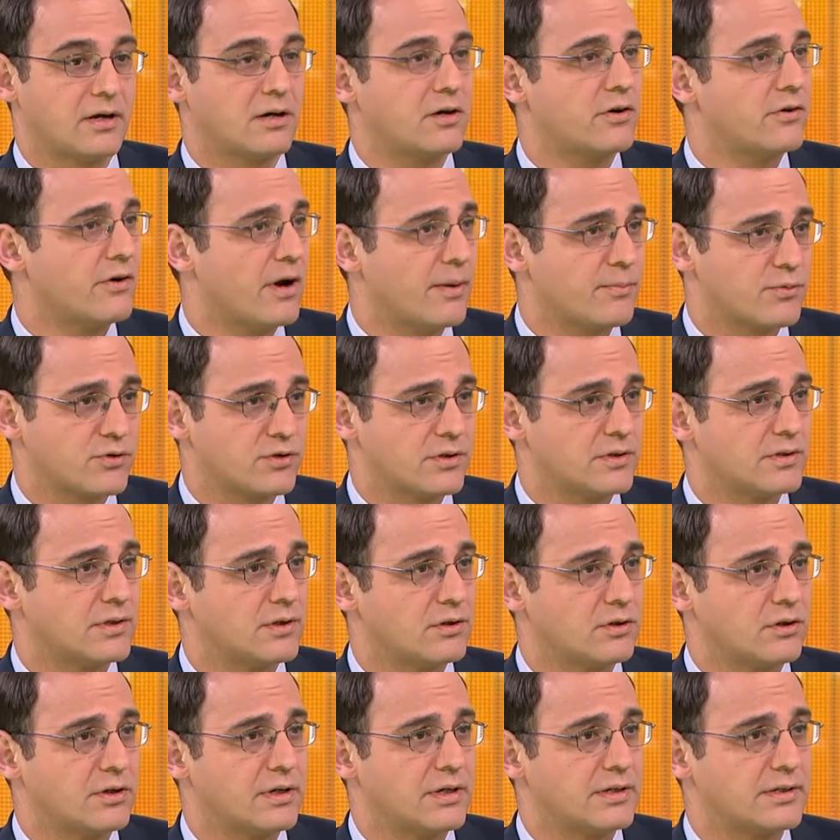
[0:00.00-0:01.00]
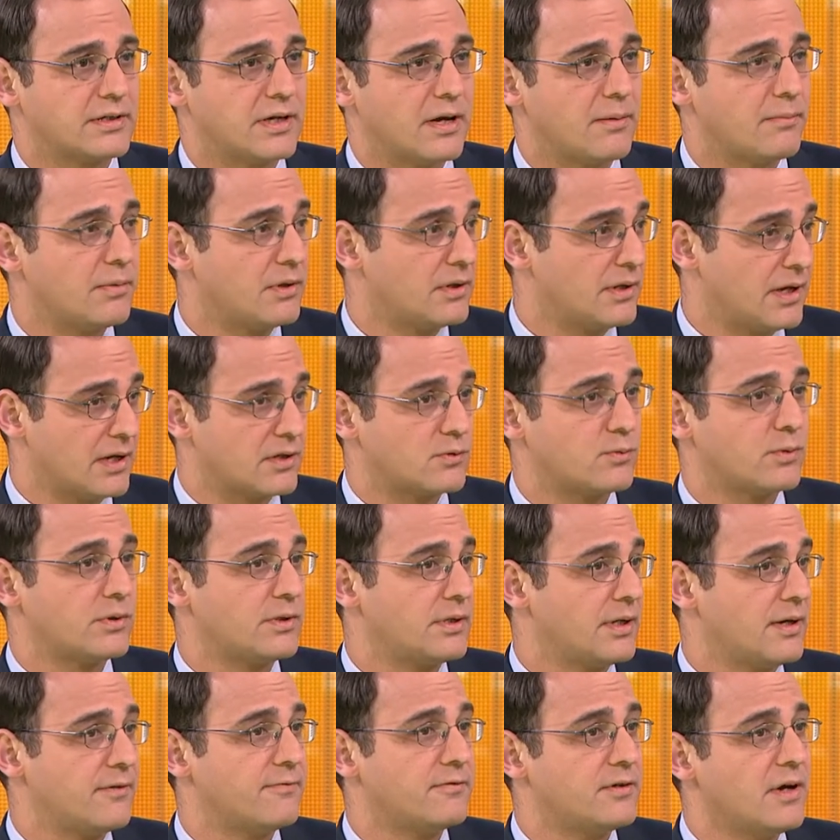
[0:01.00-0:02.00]
Corruption is a good example. That's what
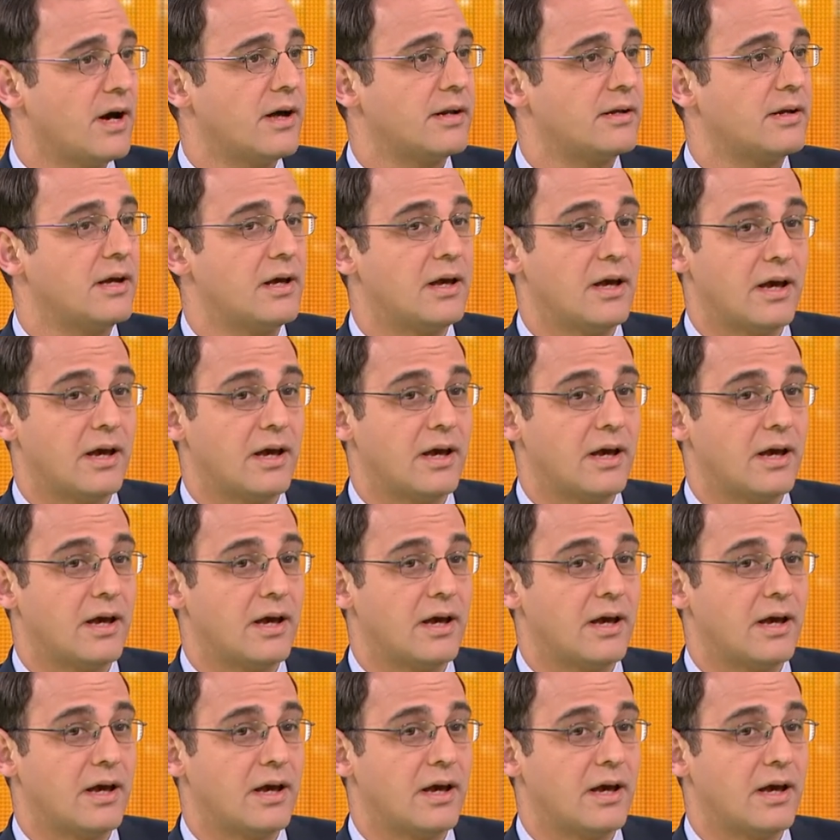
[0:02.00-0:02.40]
they've done.